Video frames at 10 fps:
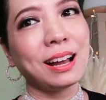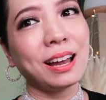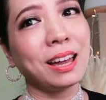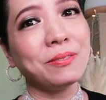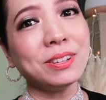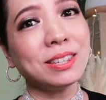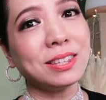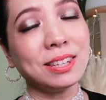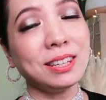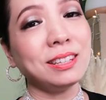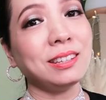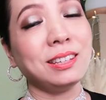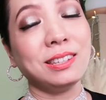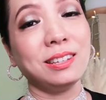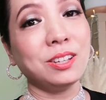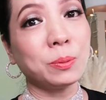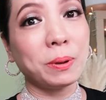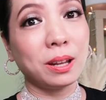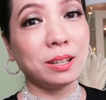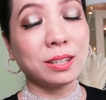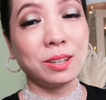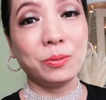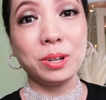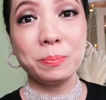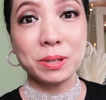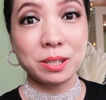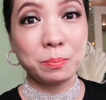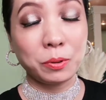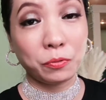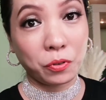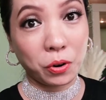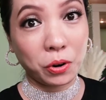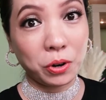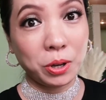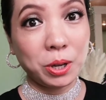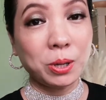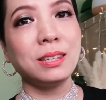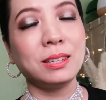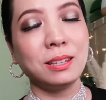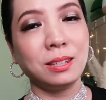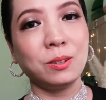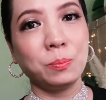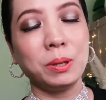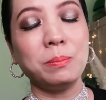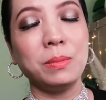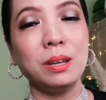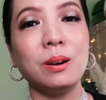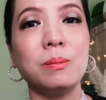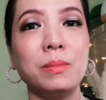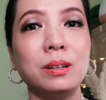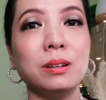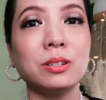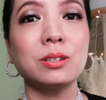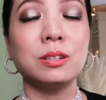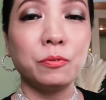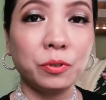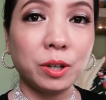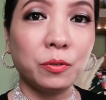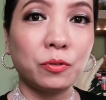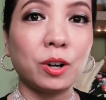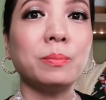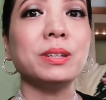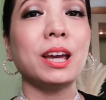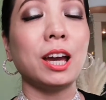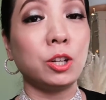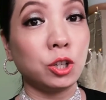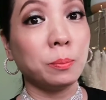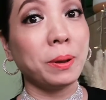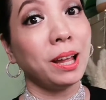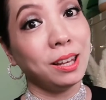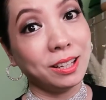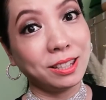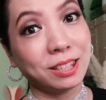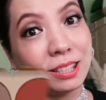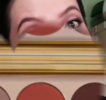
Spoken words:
I haven't seen the Signature palette in real person before, as this duping may or may not differ from the actual palette.